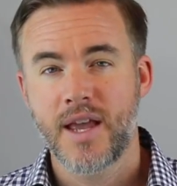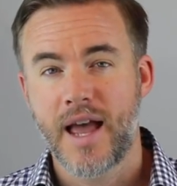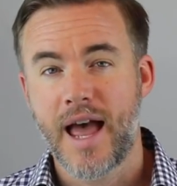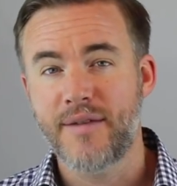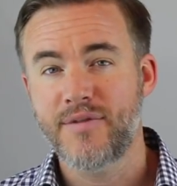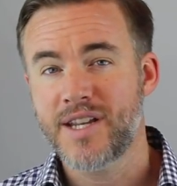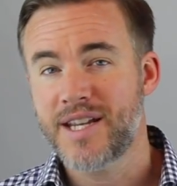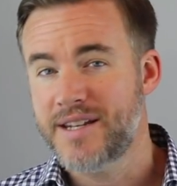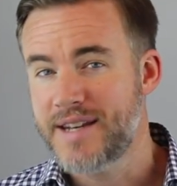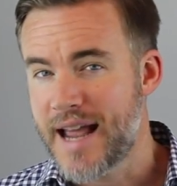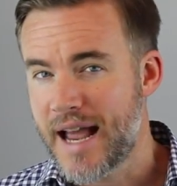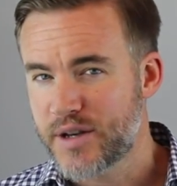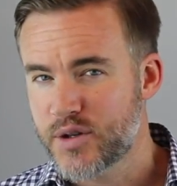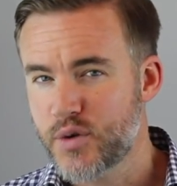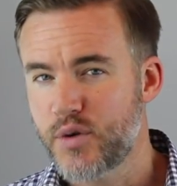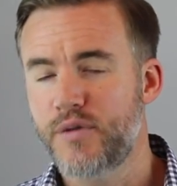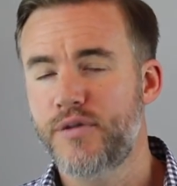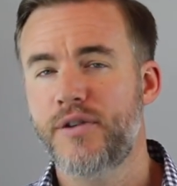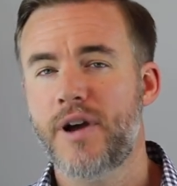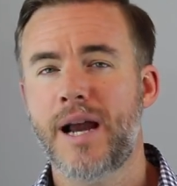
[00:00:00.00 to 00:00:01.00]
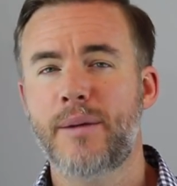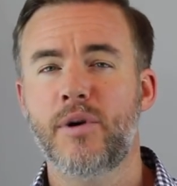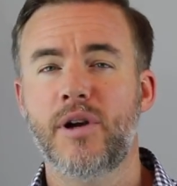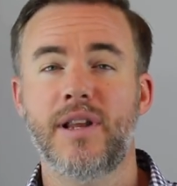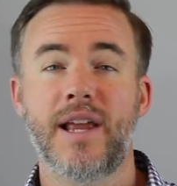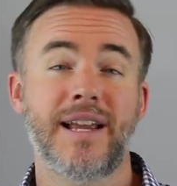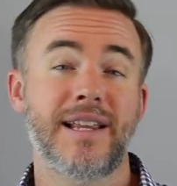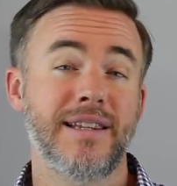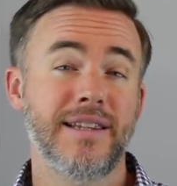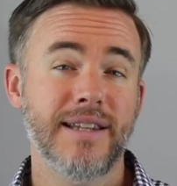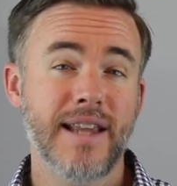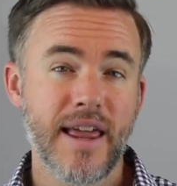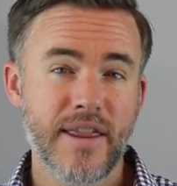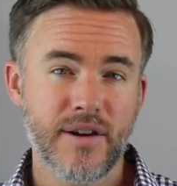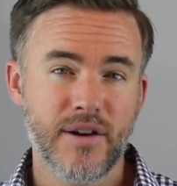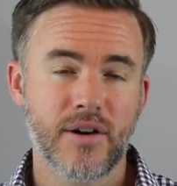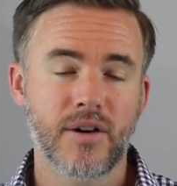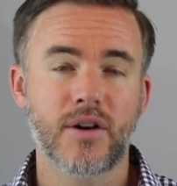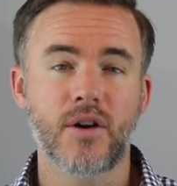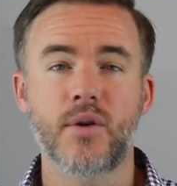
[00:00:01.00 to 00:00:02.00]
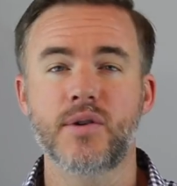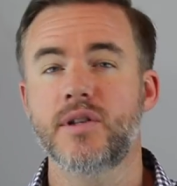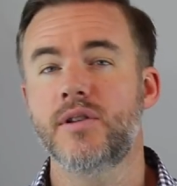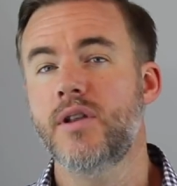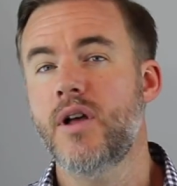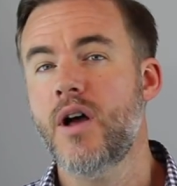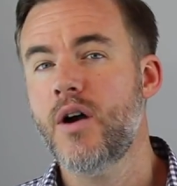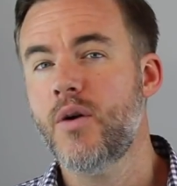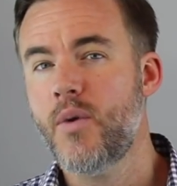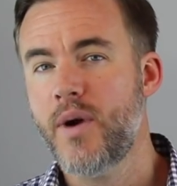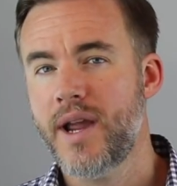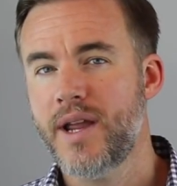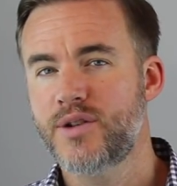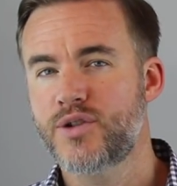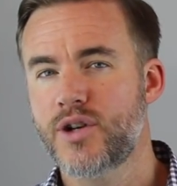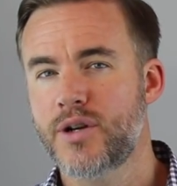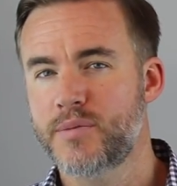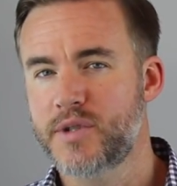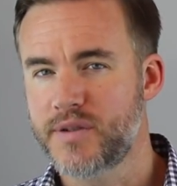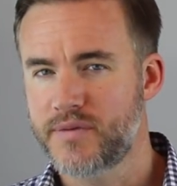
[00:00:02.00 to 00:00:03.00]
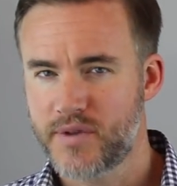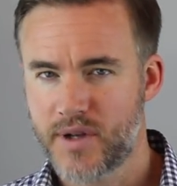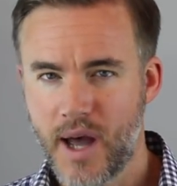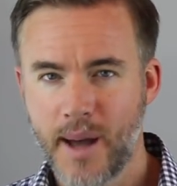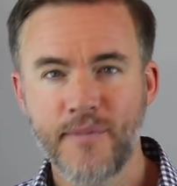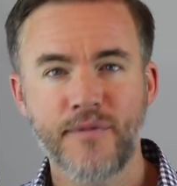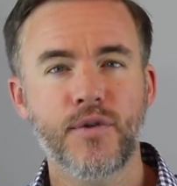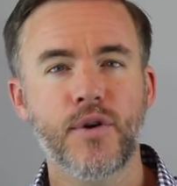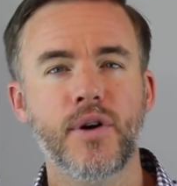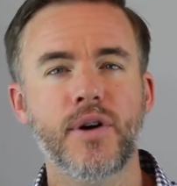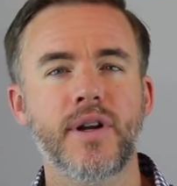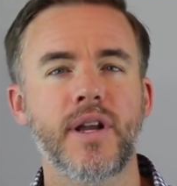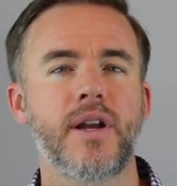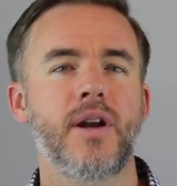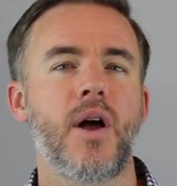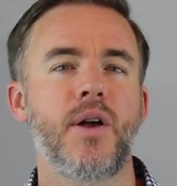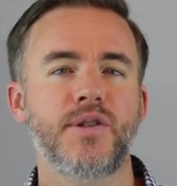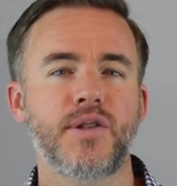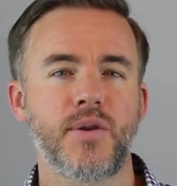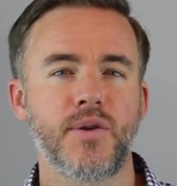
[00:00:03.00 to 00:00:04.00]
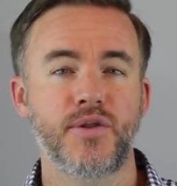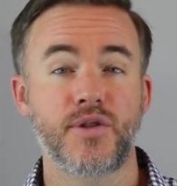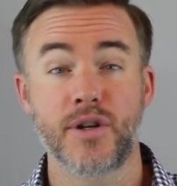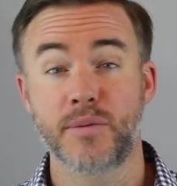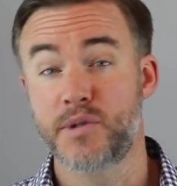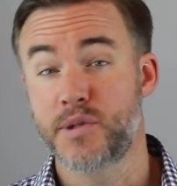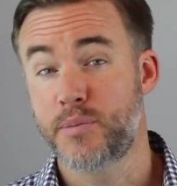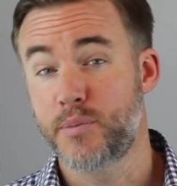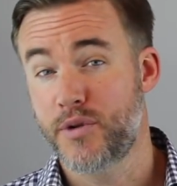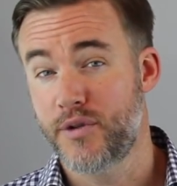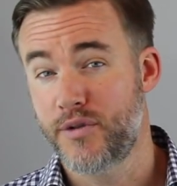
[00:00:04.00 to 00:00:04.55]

Having a natural fiber like leather goes a long way in terms of comfort and also in terms of